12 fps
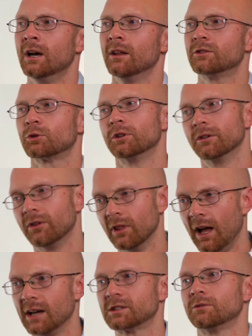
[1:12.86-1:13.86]
sort of the
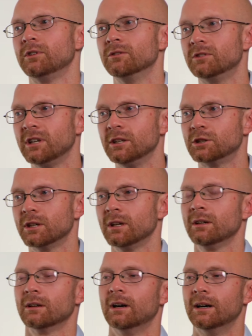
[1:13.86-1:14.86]
philosophy of
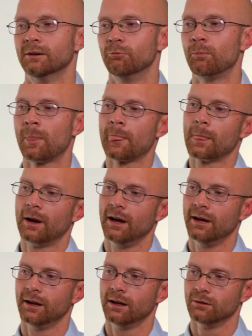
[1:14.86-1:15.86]
teaching,
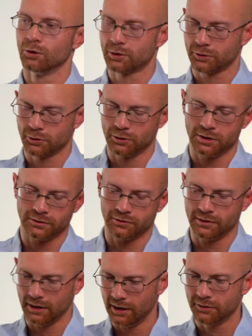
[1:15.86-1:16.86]
and I looked through the
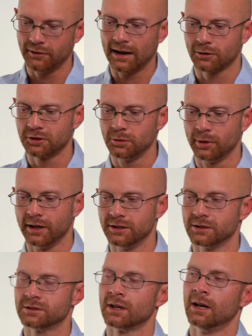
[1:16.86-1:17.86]
faculty
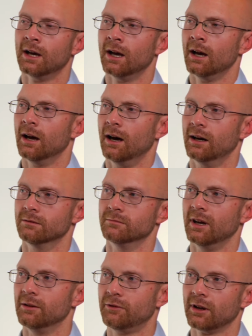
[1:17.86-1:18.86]
pages,
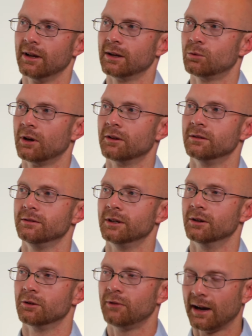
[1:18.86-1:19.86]
and felt like, well,
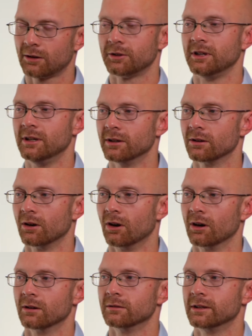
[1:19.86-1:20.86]
the faculty here
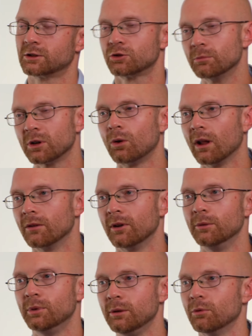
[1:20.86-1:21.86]
are extremely
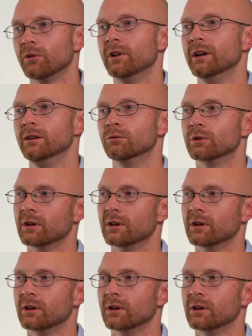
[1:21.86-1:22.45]
qualified people. They